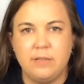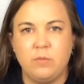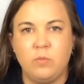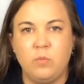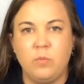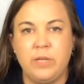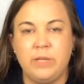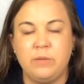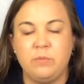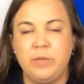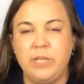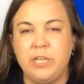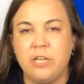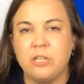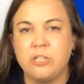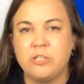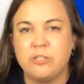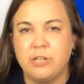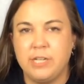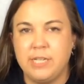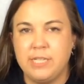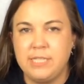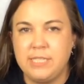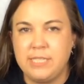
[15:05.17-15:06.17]
When we are
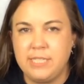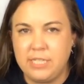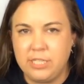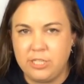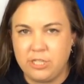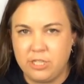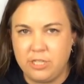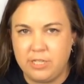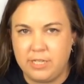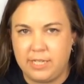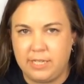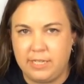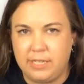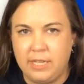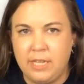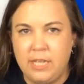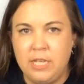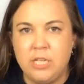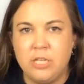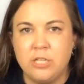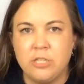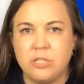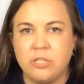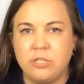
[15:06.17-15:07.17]
transitioning,
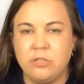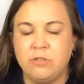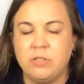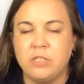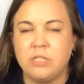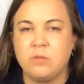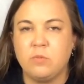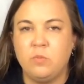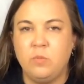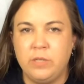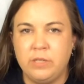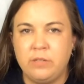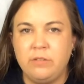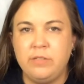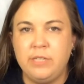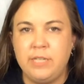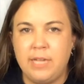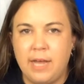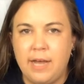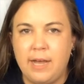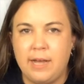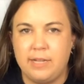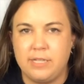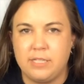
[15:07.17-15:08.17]
students will
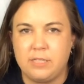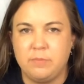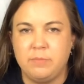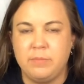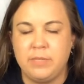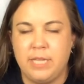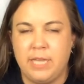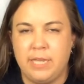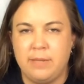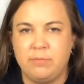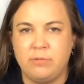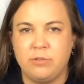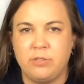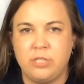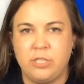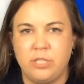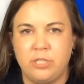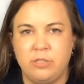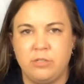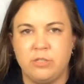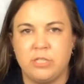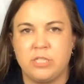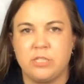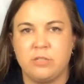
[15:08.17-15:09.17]
not be able to
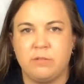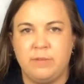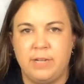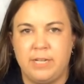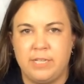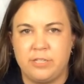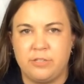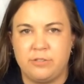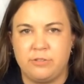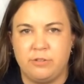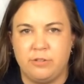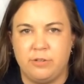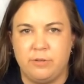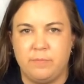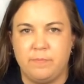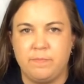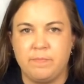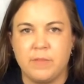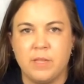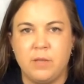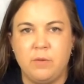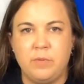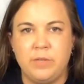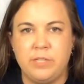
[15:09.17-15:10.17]
use the restroom.
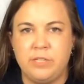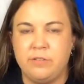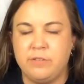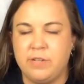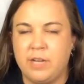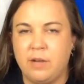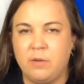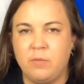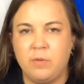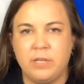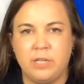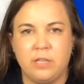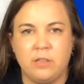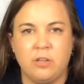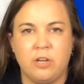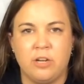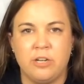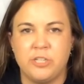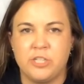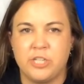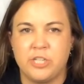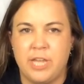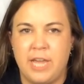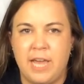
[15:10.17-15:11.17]
We do not want a
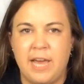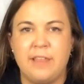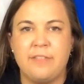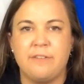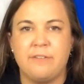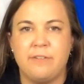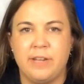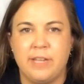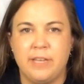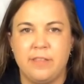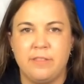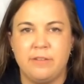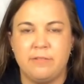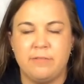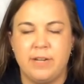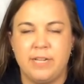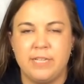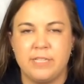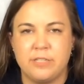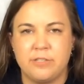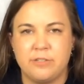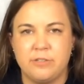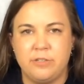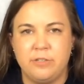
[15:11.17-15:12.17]
large gathering in the
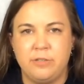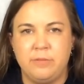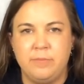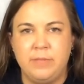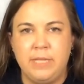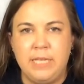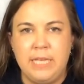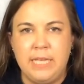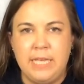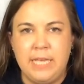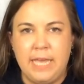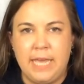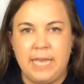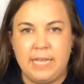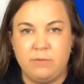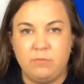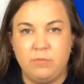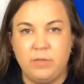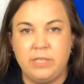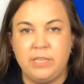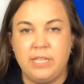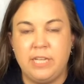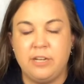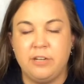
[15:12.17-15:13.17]
restroom, and
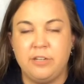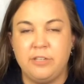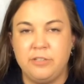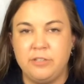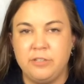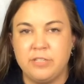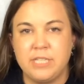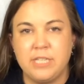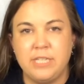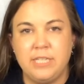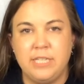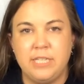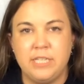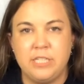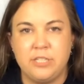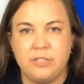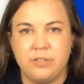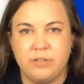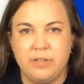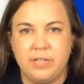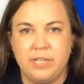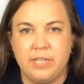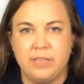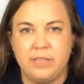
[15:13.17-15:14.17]
when they are using it
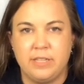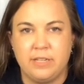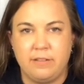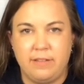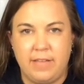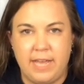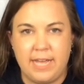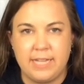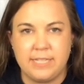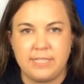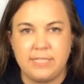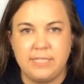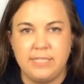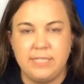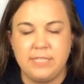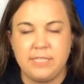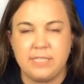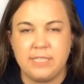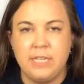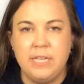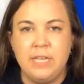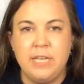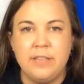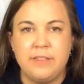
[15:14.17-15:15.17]
during the
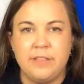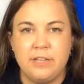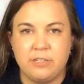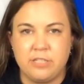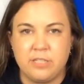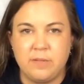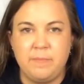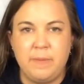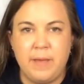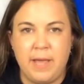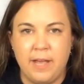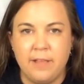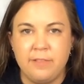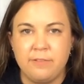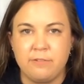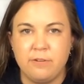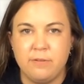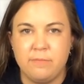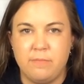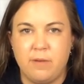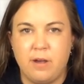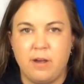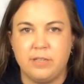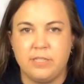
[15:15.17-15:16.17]
classes, there's a
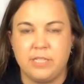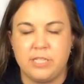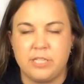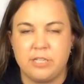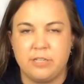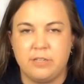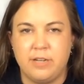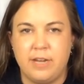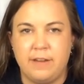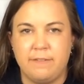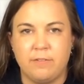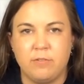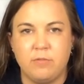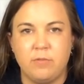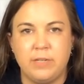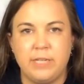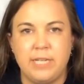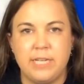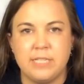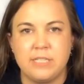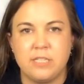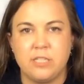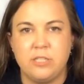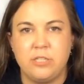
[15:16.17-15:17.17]
bathroom monitor.
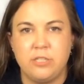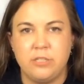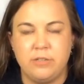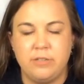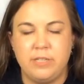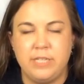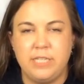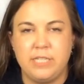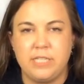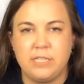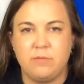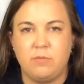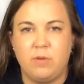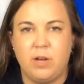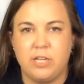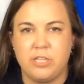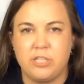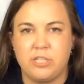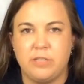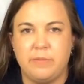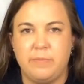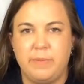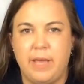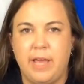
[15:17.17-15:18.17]
Everyone has a duty to
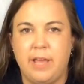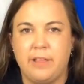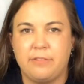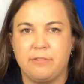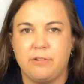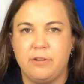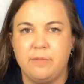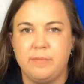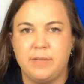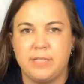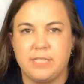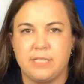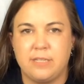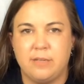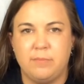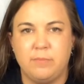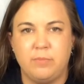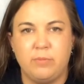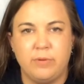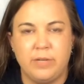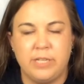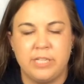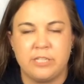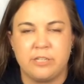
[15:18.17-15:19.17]
watch the bathroom at some
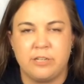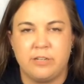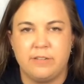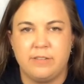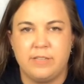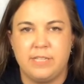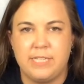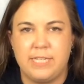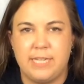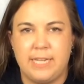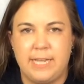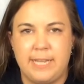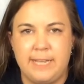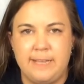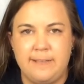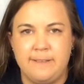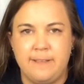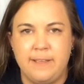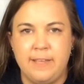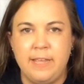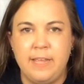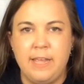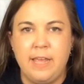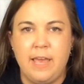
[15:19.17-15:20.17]
point during the day,
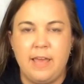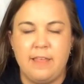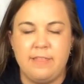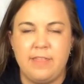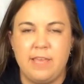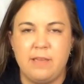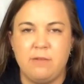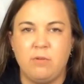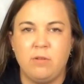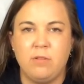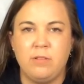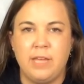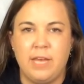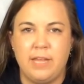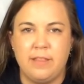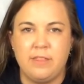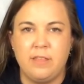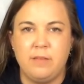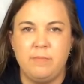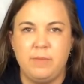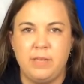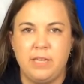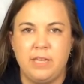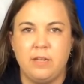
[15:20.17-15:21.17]
and they will let
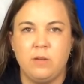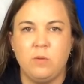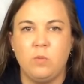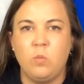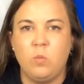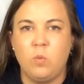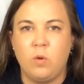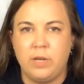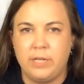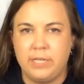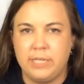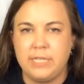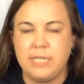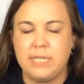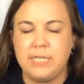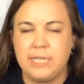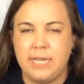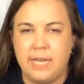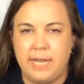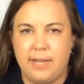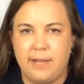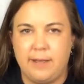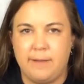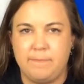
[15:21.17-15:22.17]
them in one at a
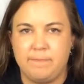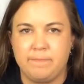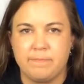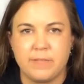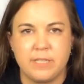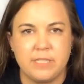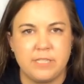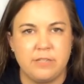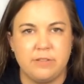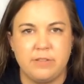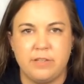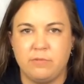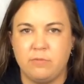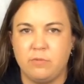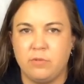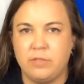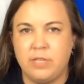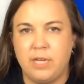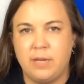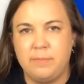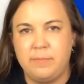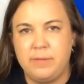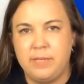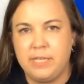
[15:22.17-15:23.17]
time, so there will
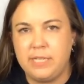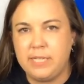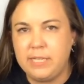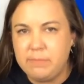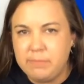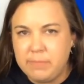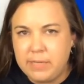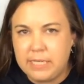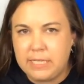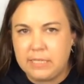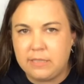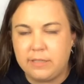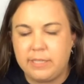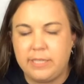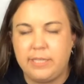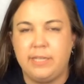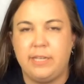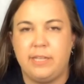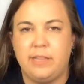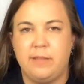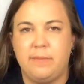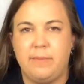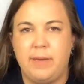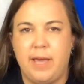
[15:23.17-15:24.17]
not be any mingling
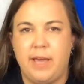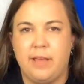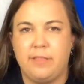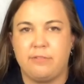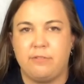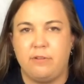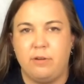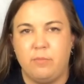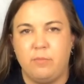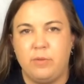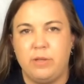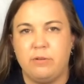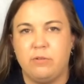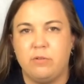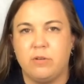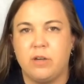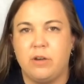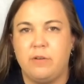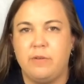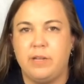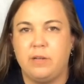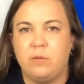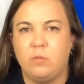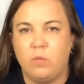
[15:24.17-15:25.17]
in the bathroom. We will
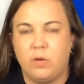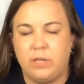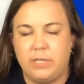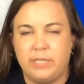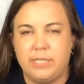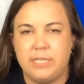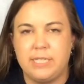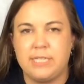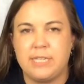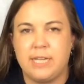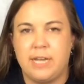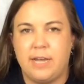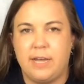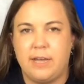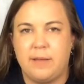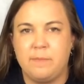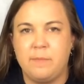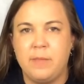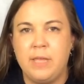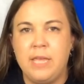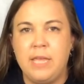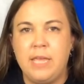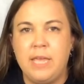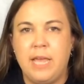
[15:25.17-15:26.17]
go in one at a
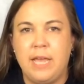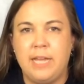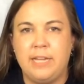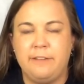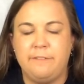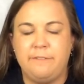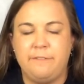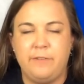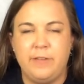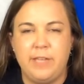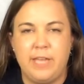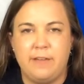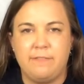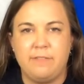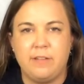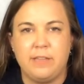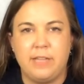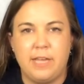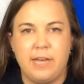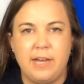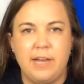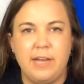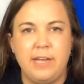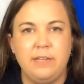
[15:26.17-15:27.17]
time, and if we have a
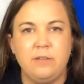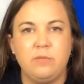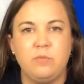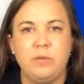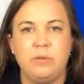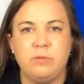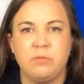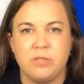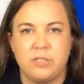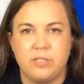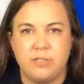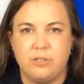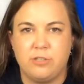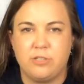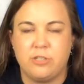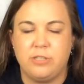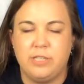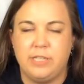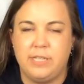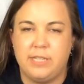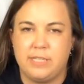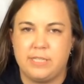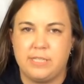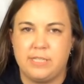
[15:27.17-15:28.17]
line, we will
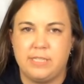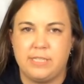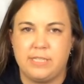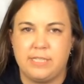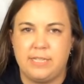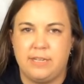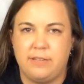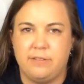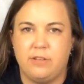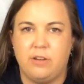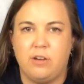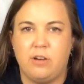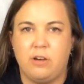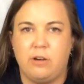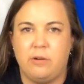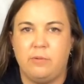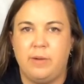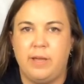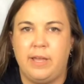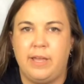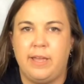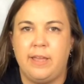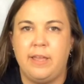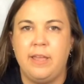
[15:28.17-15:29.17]
socially distance down the
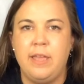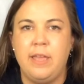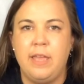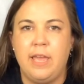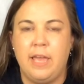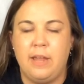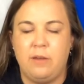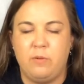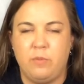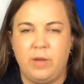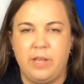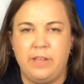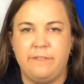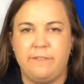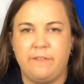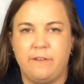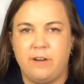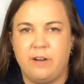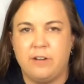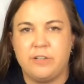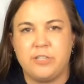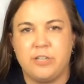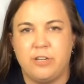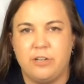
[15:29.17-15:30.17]
hallway and wait for
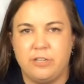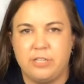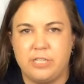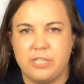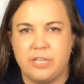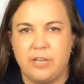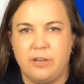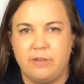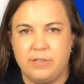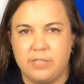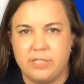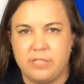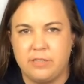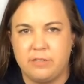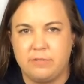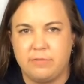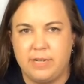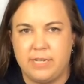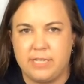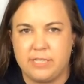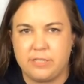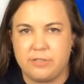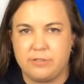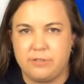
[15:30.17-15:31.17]
our turn to go into the
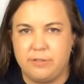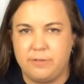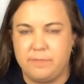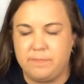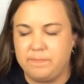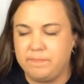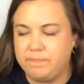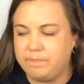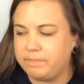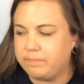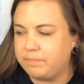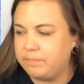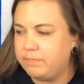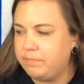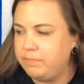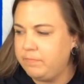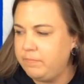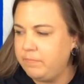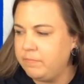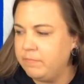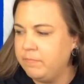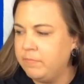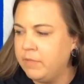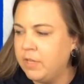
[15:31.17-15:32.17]
restroom.
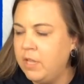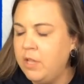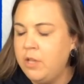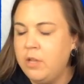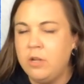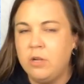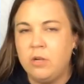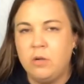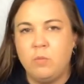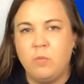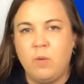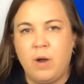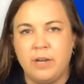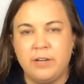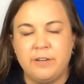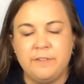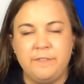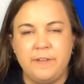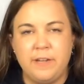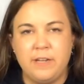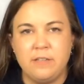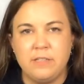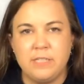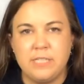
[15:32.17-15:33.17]
Water
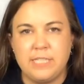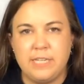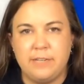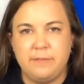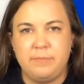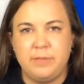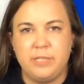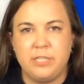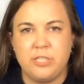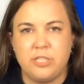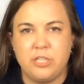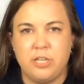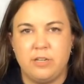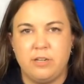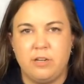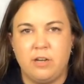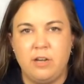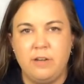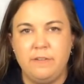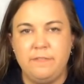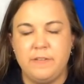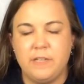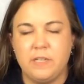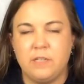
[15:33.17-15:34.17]
fountains have been shut
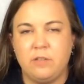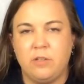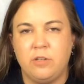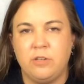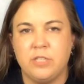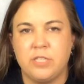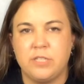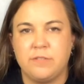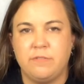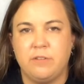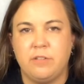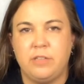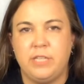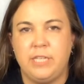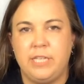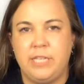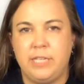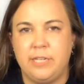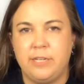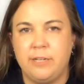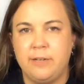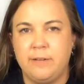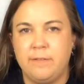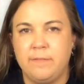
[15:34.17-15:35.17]
off and closed for the
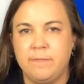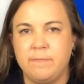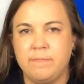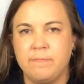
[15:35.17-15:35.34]
year.